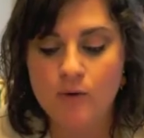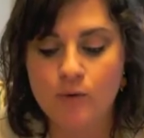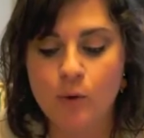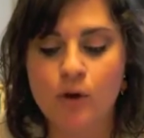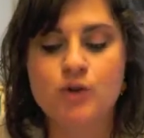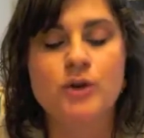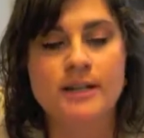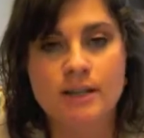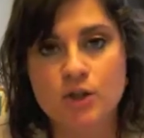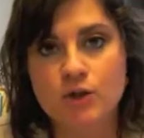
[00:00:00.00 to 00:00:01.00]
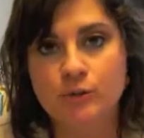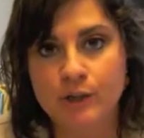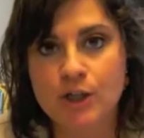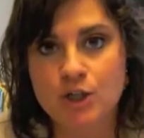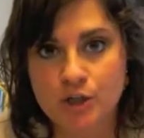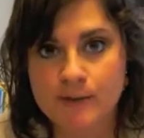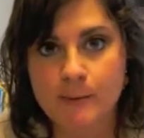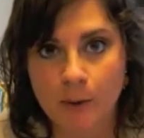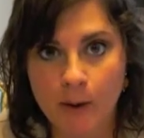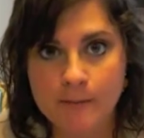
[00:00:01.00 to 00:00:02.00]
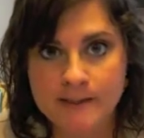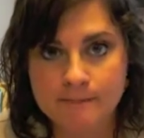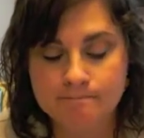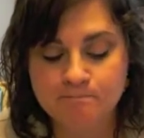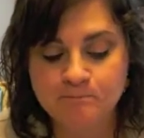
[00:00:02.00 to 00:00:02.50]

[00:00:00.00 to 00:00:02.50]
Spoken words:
for transitional reinsurance programs.